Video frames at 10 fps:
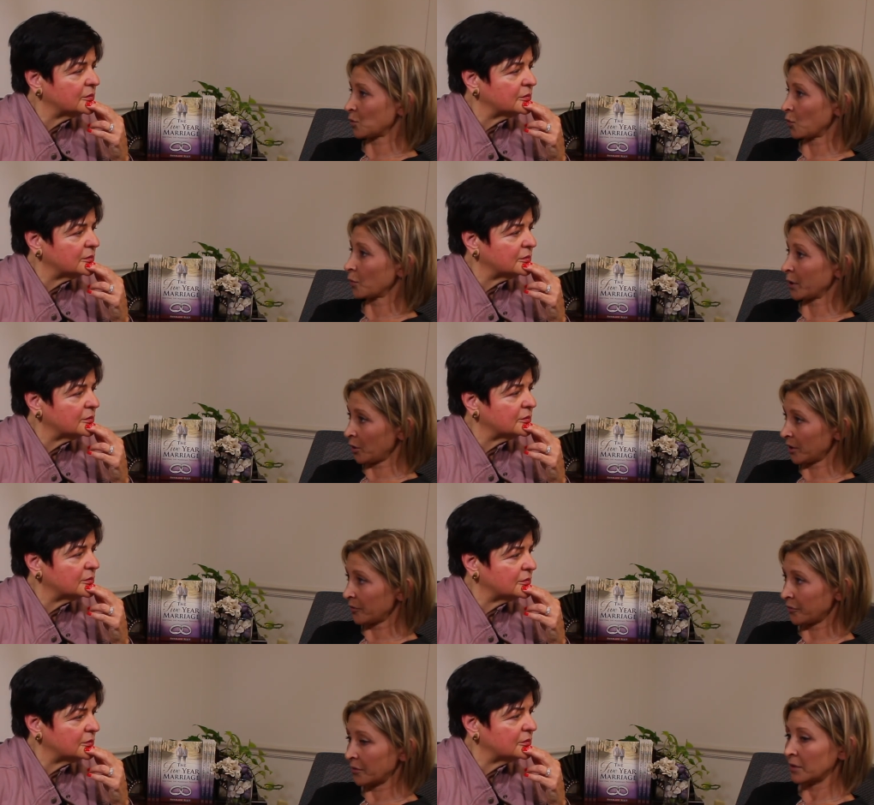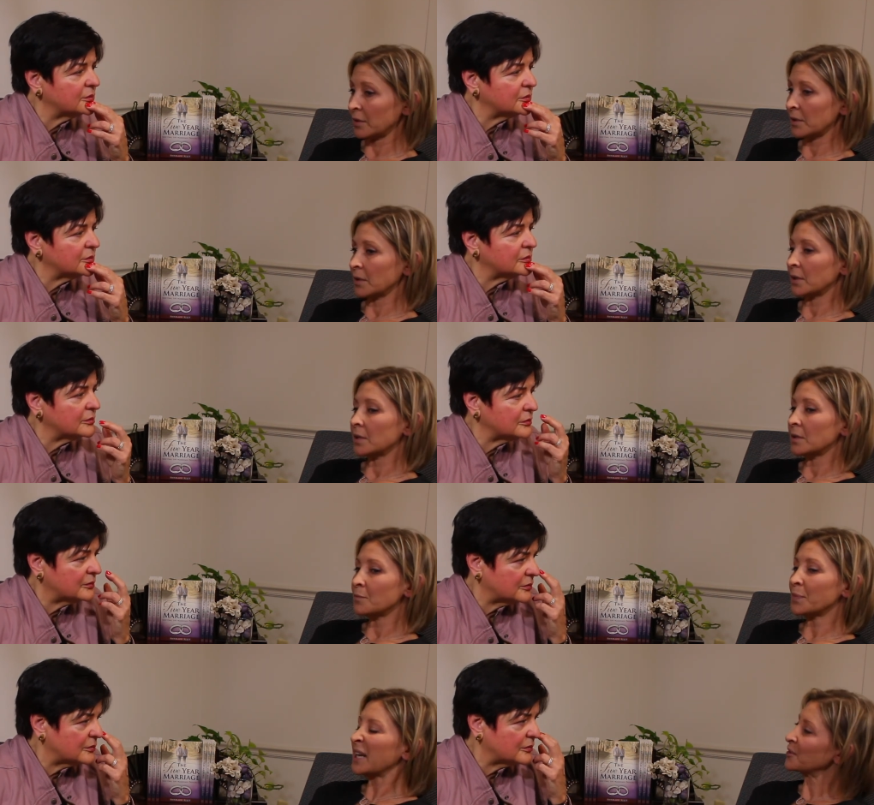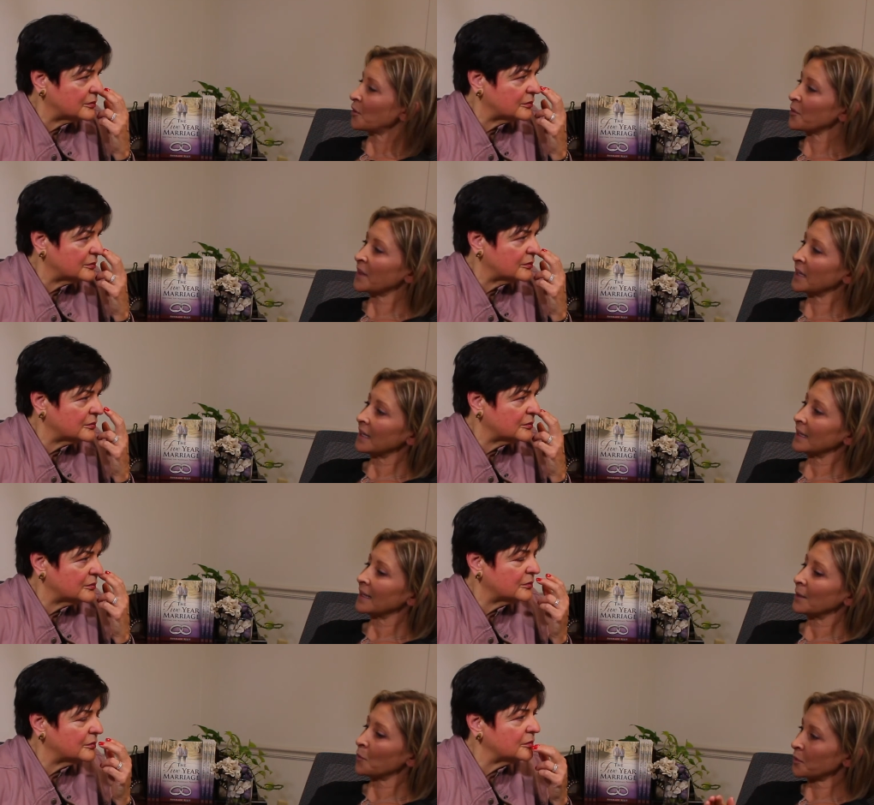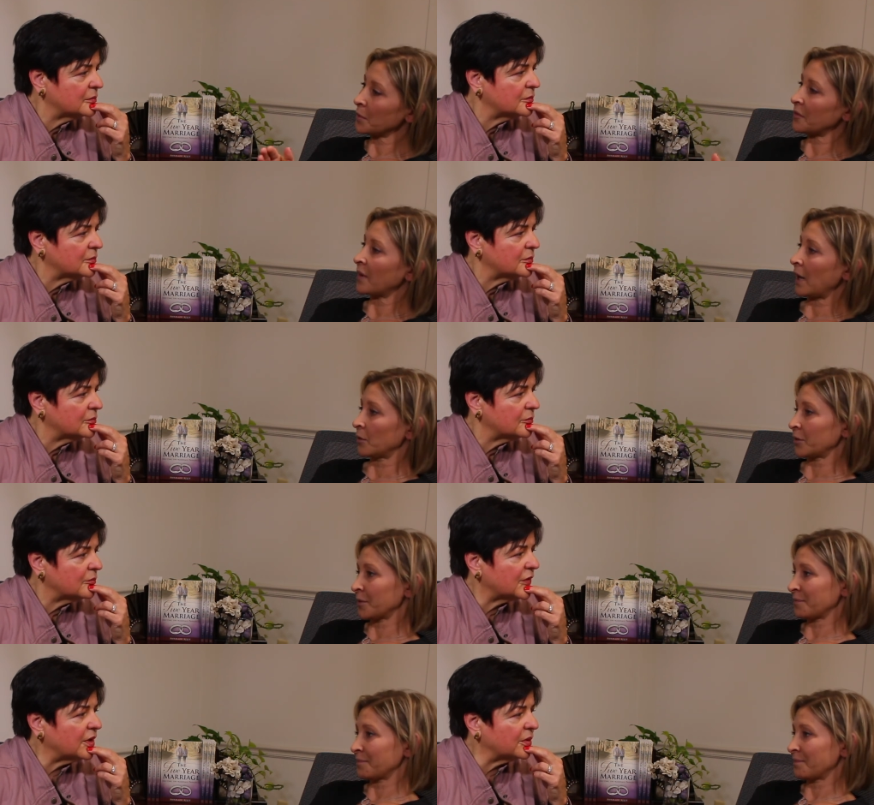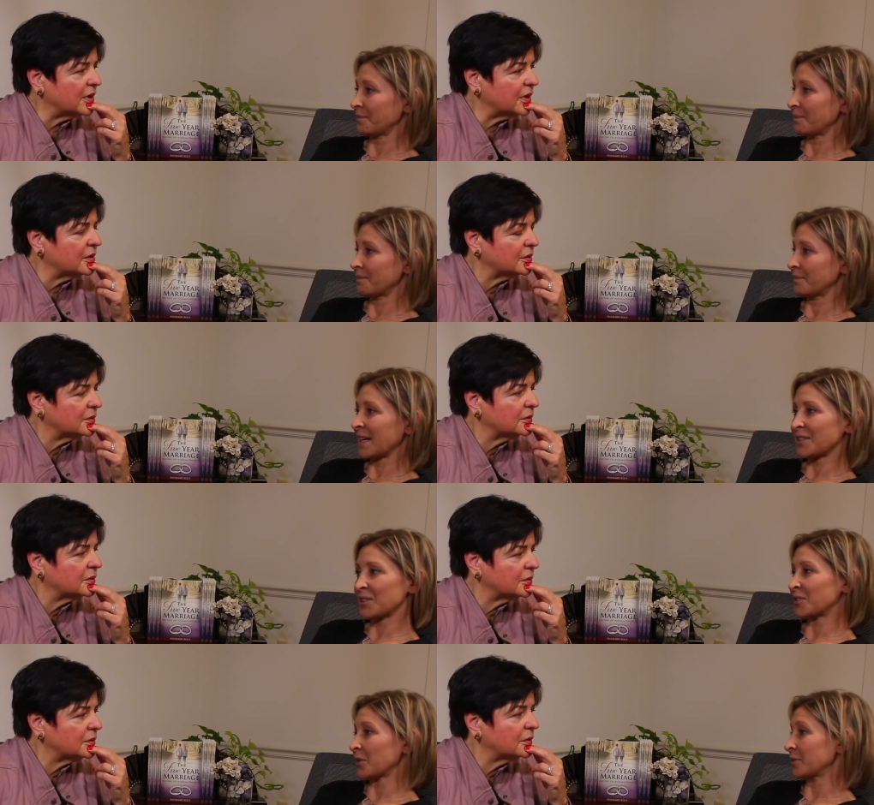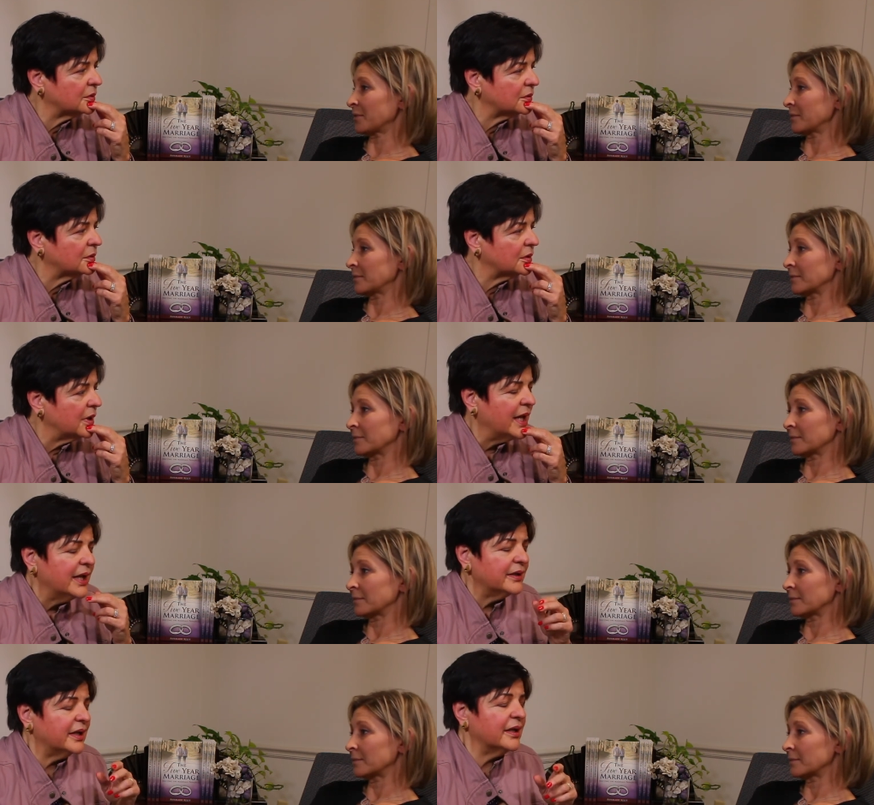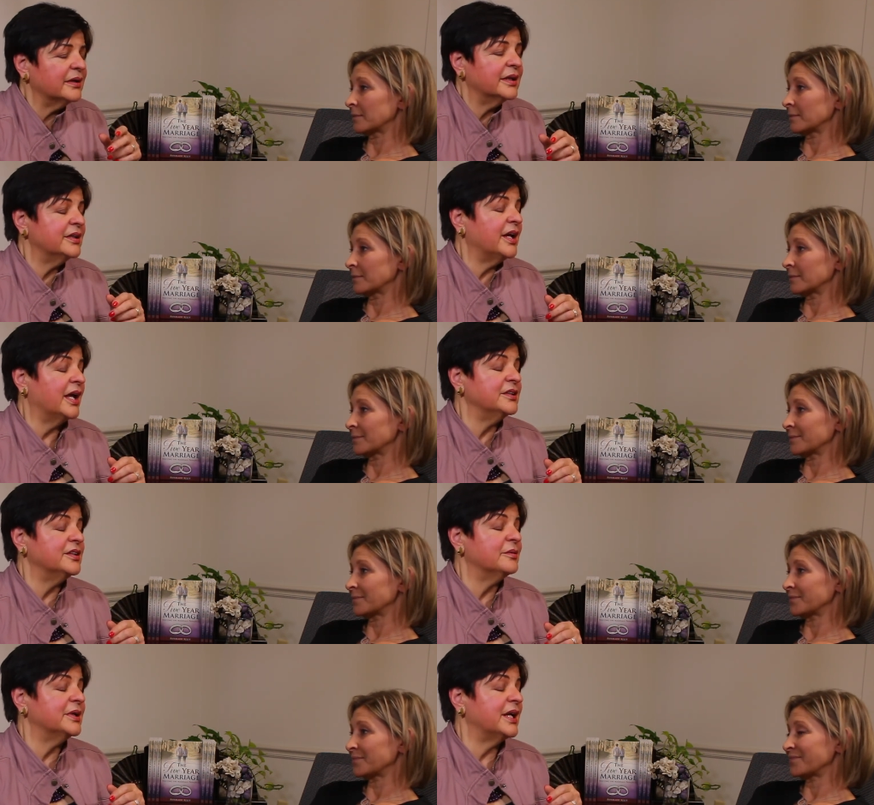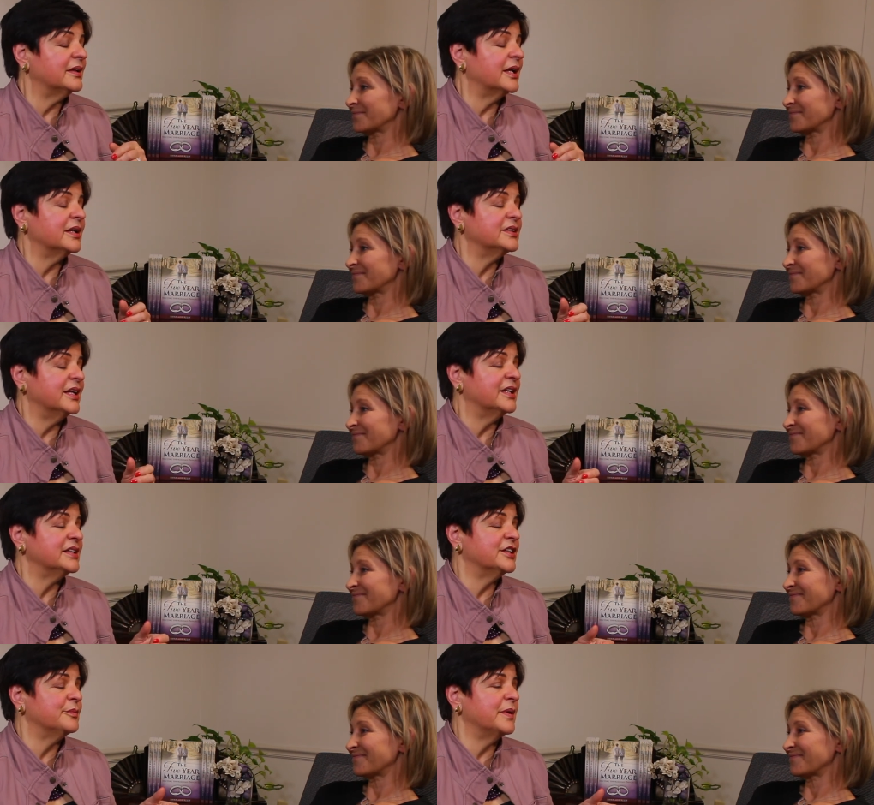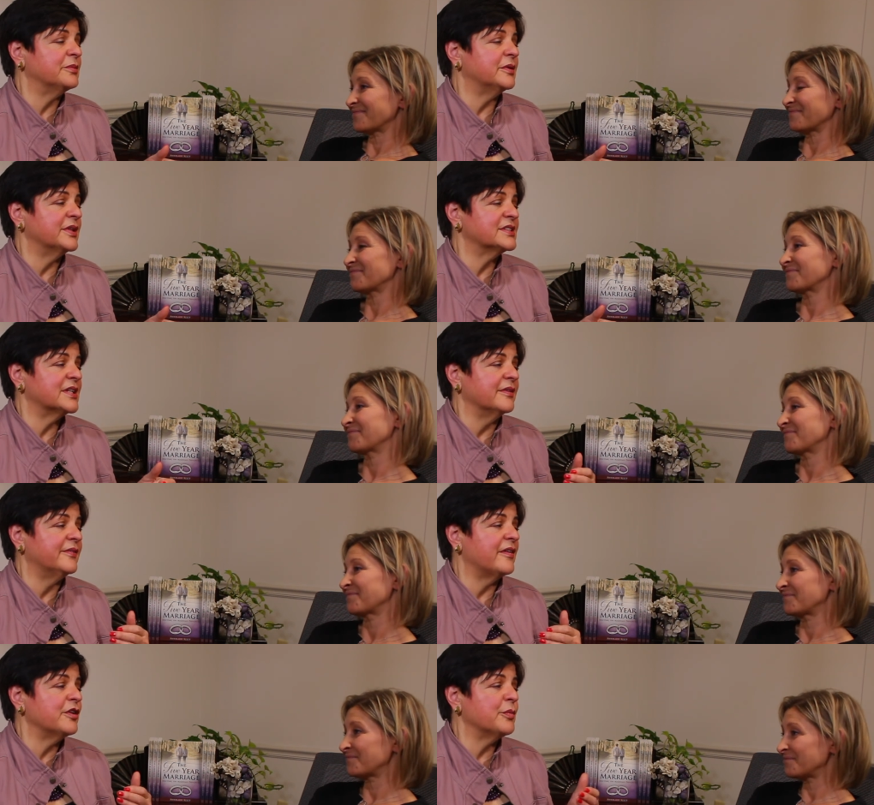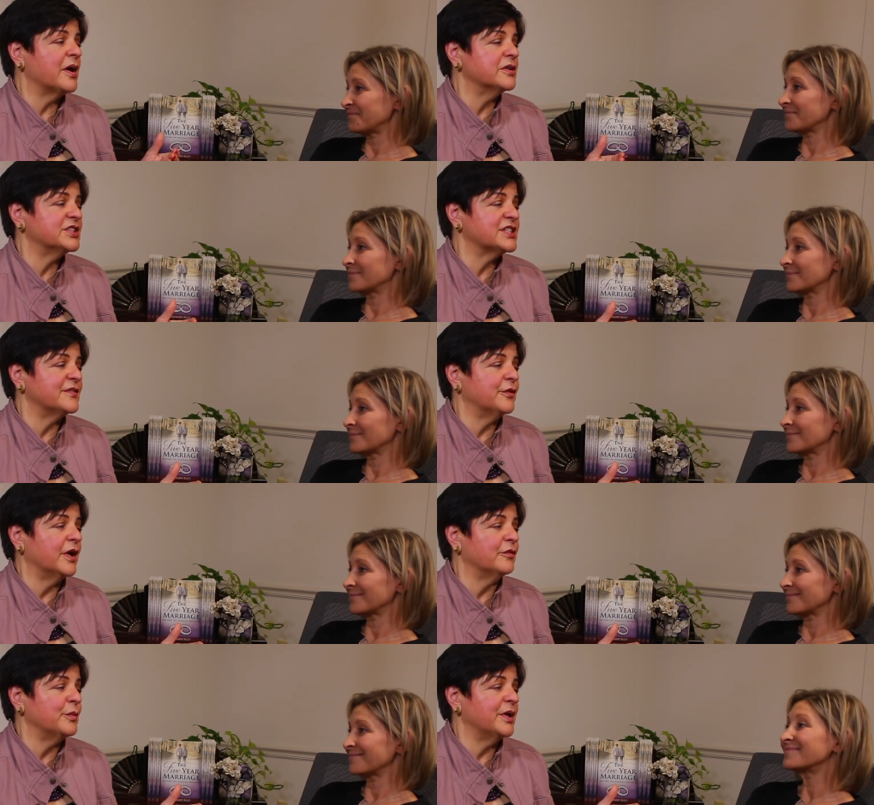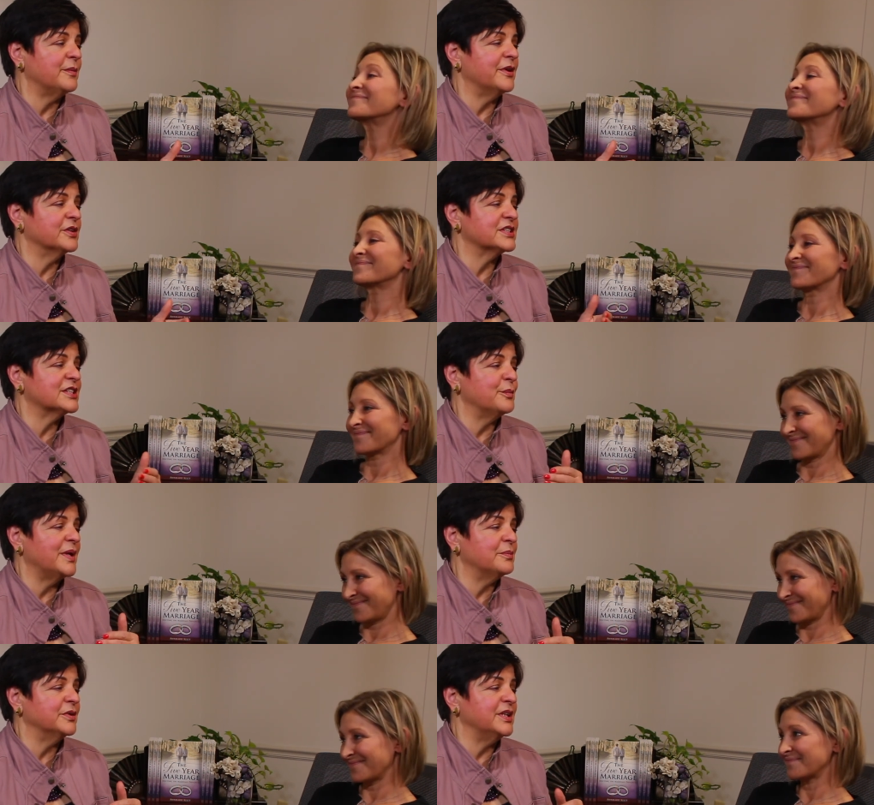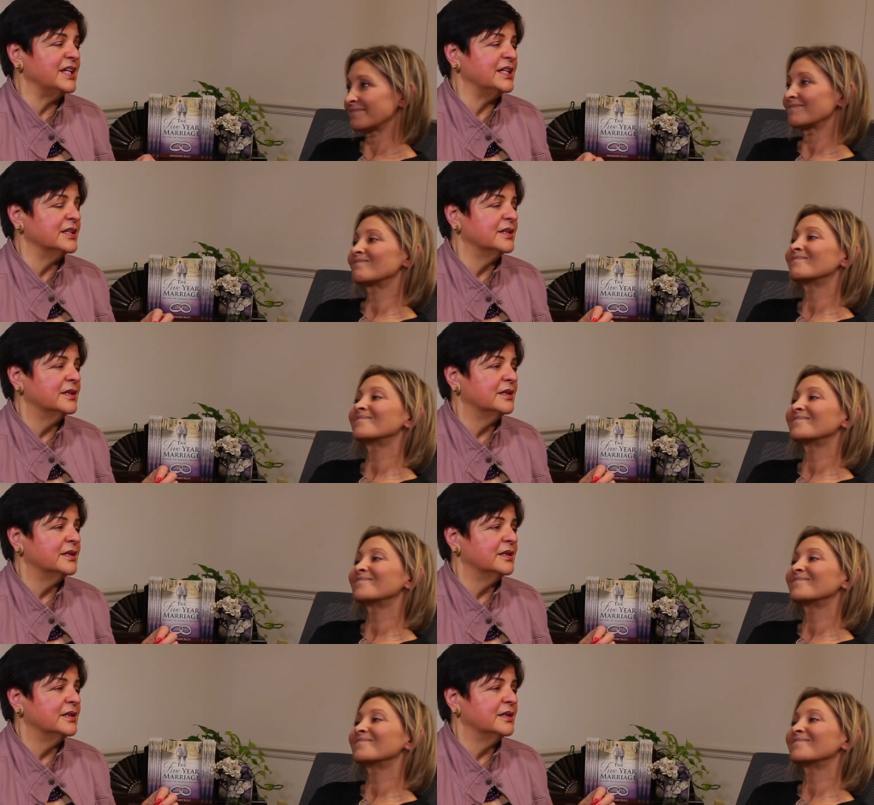Speaker 1: sort. We could have, but I don't think it would have been followed. Okay. I just don't.
Speaker 2: Yeah, and you know what, Allie, I, and I tell people all the time the five year marriage isn't for everybody because some people need,